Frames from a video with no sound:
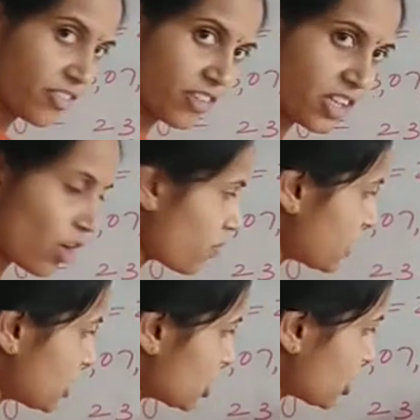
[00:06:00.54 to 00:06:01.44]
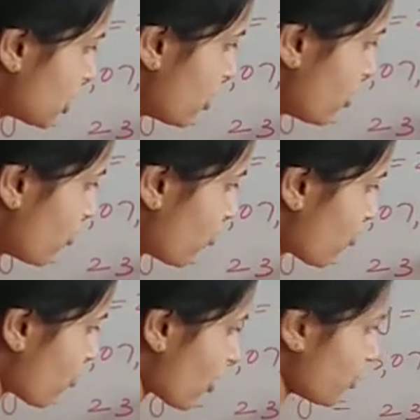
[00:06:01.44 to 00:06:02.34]
with how much?
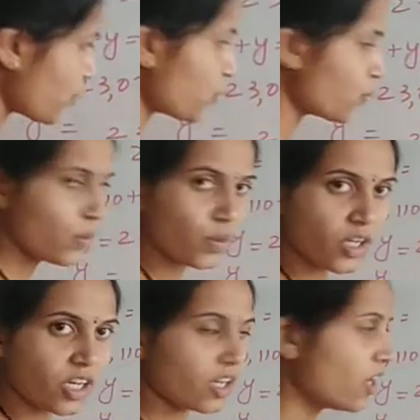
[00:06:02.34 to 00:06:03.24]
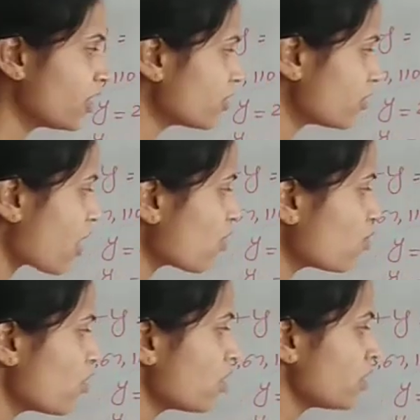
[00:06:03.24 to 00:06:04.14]
5. Okay. Now
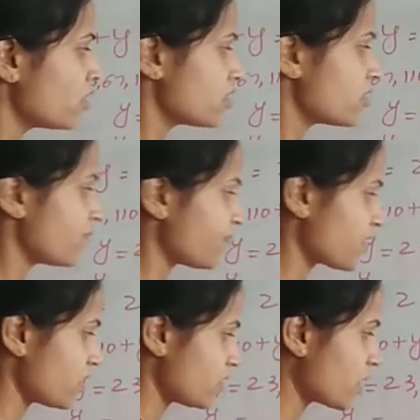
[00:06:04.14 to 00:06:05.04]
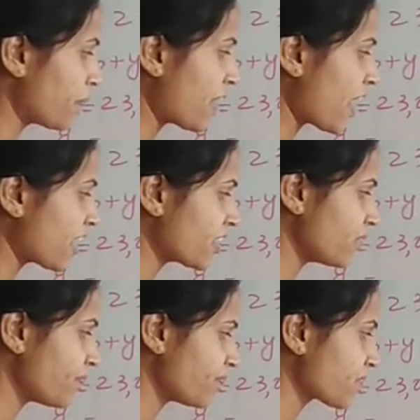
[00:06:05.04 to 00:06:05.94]

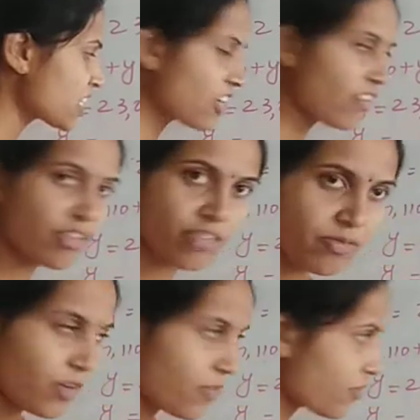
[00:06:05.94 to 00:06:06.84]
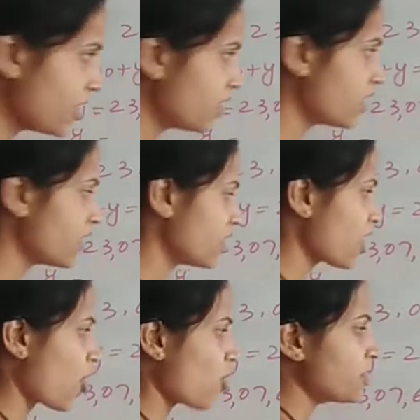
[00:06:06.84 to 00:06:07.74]
subtract 7 from
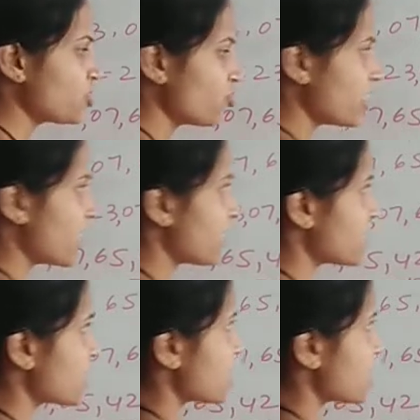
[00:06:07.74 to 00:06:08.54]
15. How much you will get?